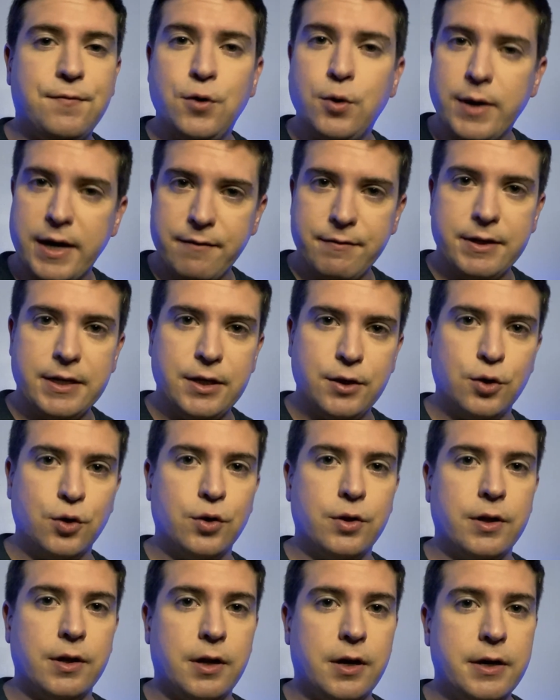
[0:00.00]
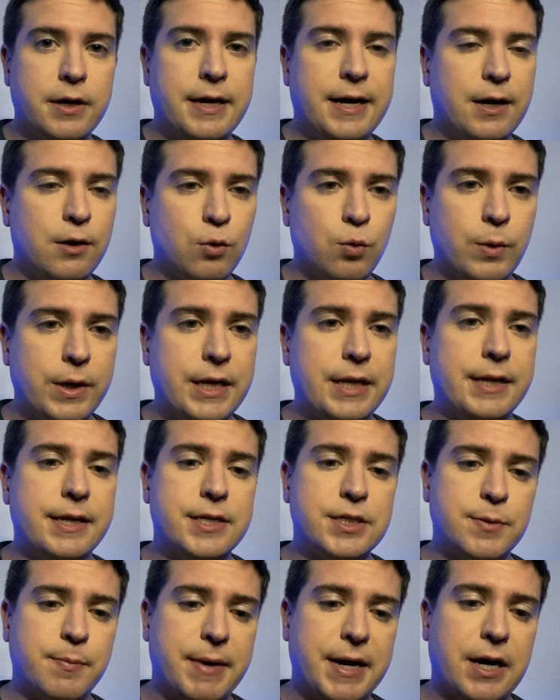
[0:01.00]
you haven't either, The Long Halloween
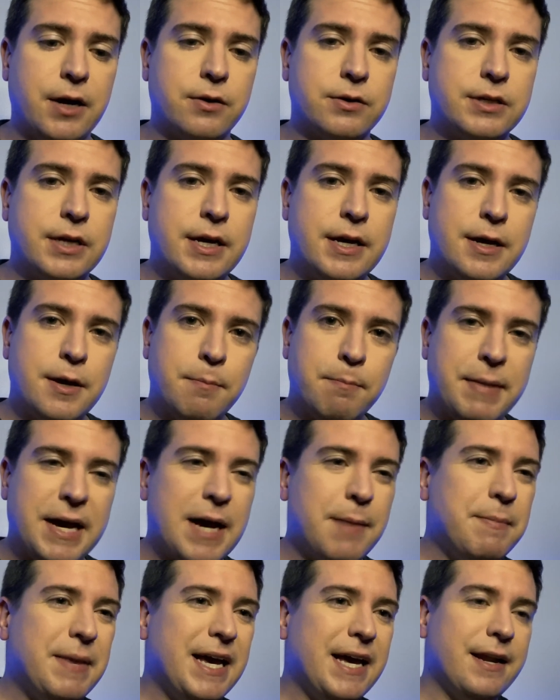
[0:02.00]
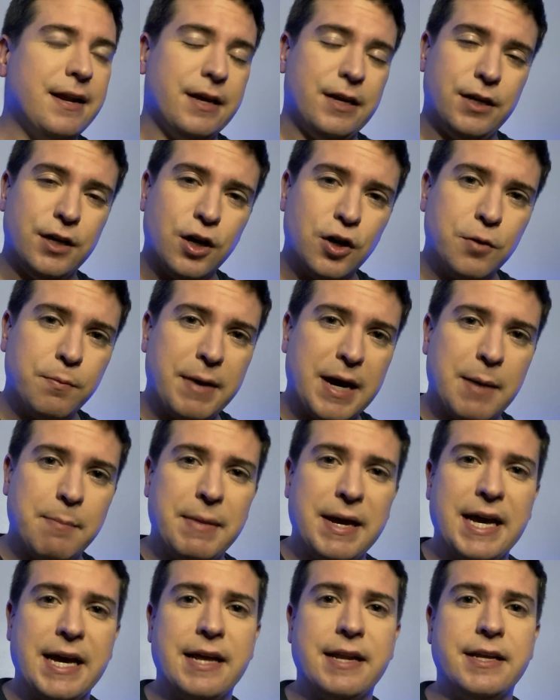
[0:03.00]
is about Batman, a young
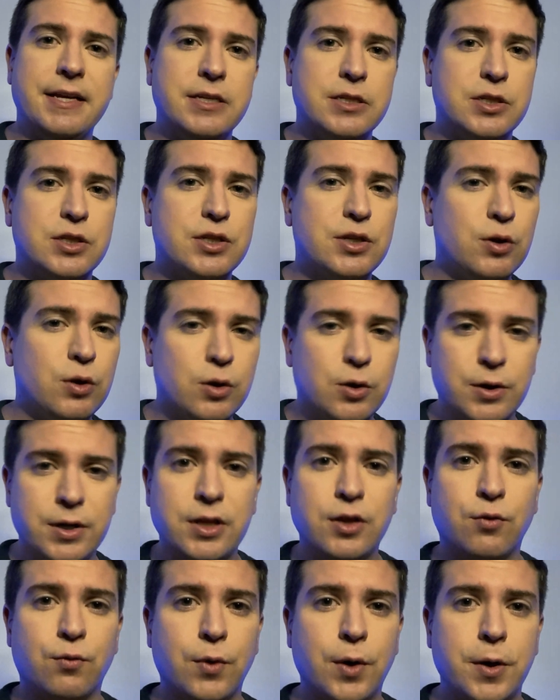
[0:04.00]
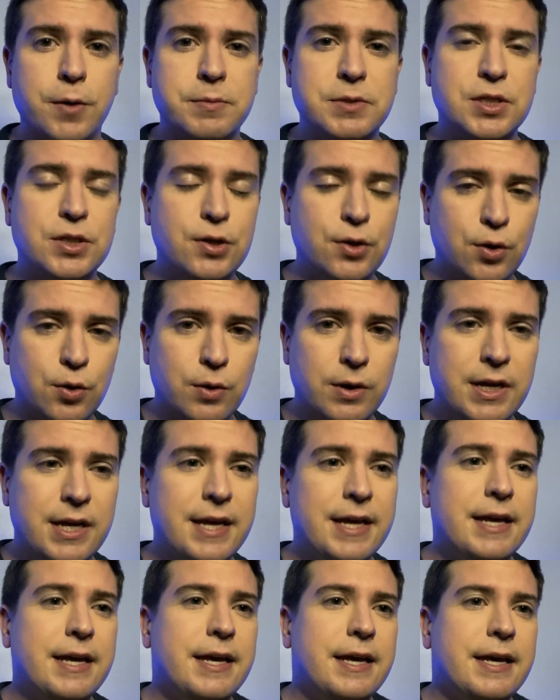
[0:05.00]
Batman. He's still learning the ropes,
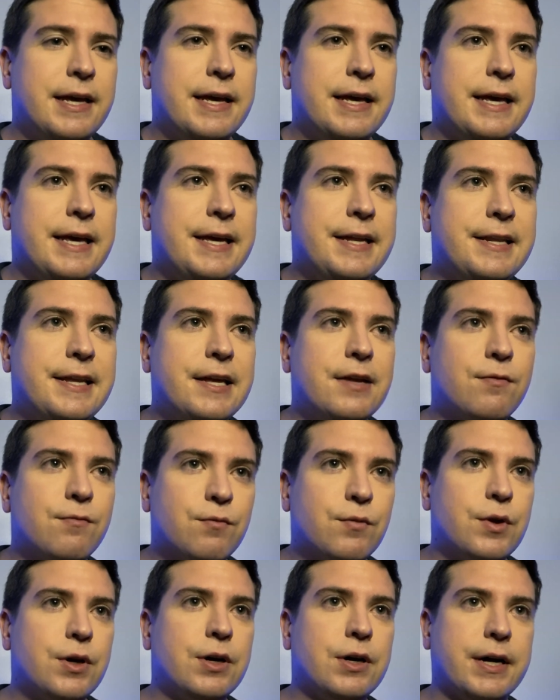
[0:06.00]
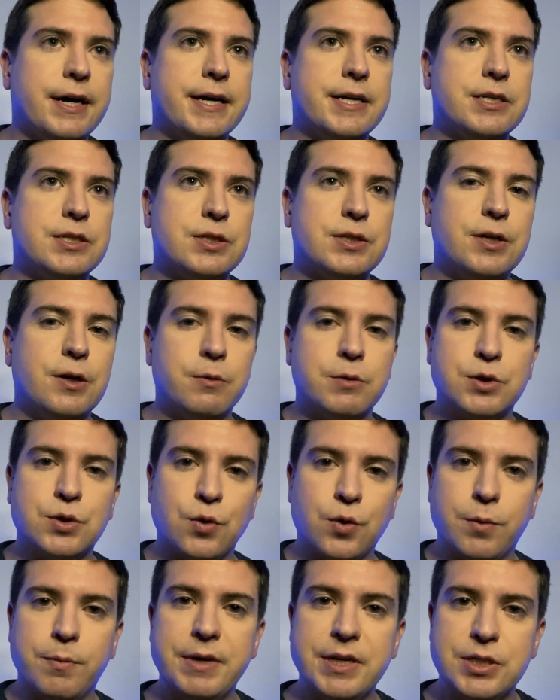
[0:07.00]
he didn't realize there was
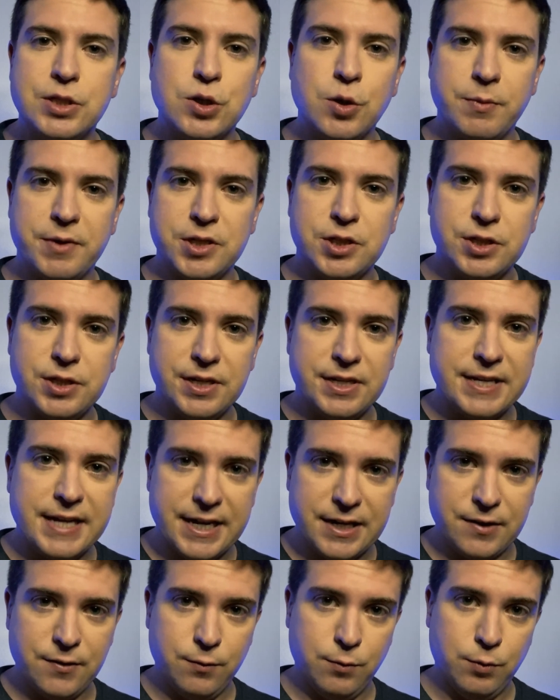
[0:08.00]
going to be so much detective